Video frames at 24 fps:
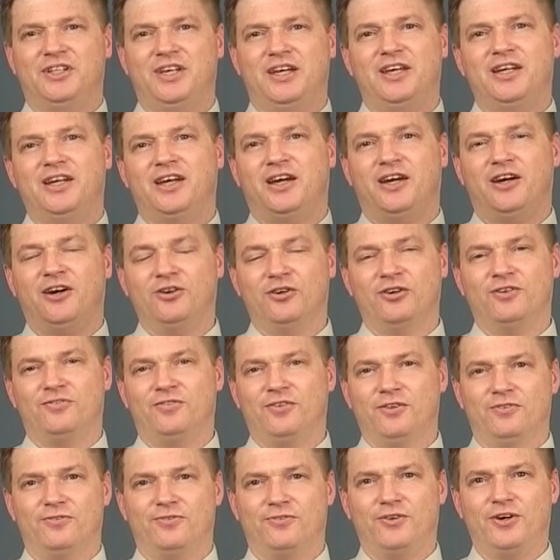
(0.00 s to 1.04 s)
data out of
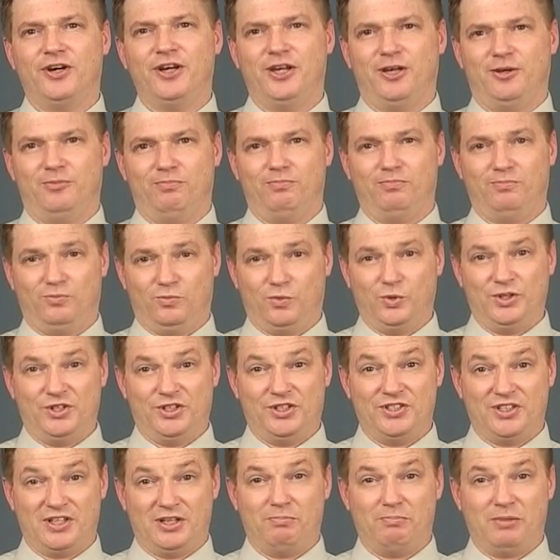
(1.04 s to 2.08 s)
the frame, which
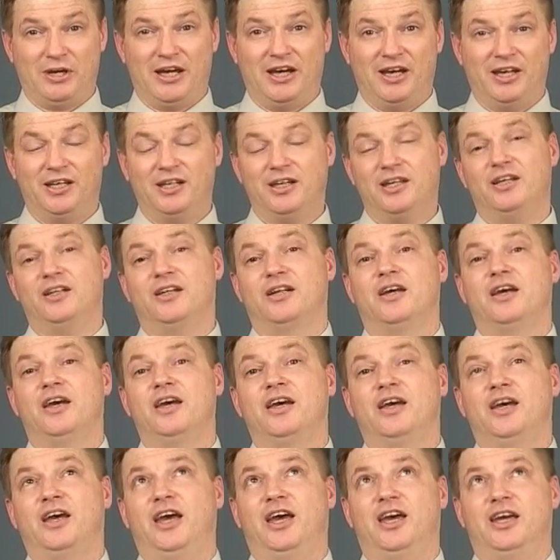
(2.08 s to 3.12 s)
is a packet,
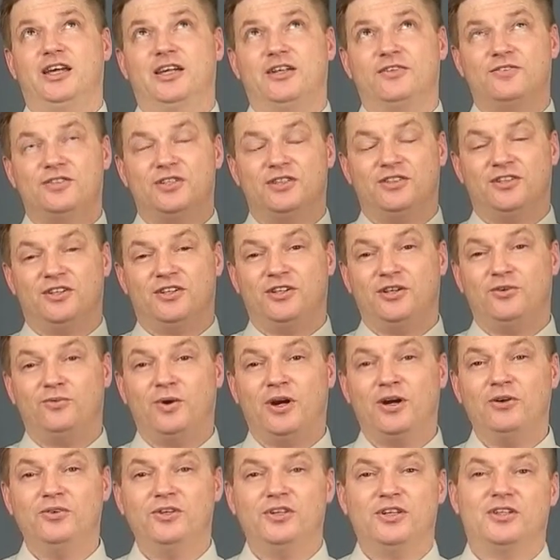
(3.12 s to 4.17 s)
and gives it to the
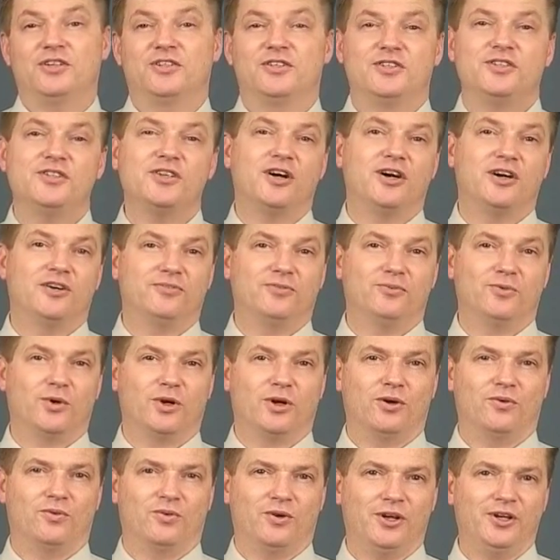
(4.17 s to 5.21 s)
routing
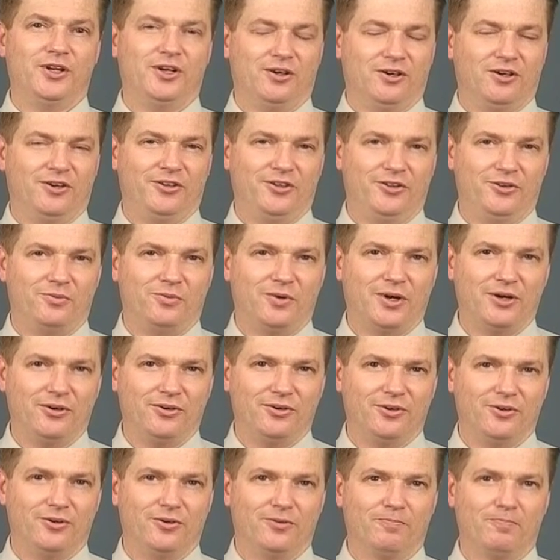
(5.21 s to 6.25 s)
software running on the
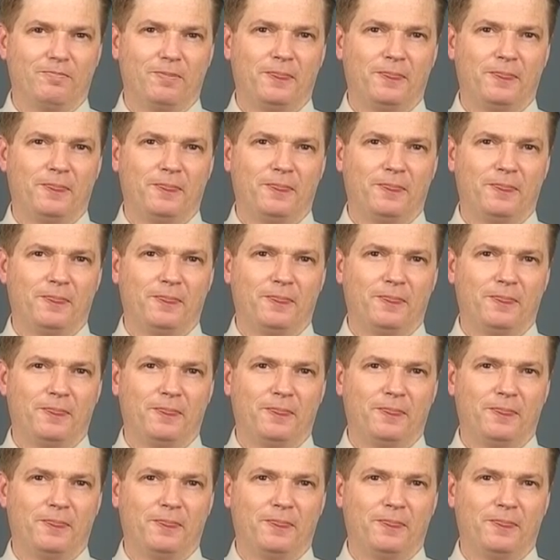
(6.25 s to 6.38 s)
router.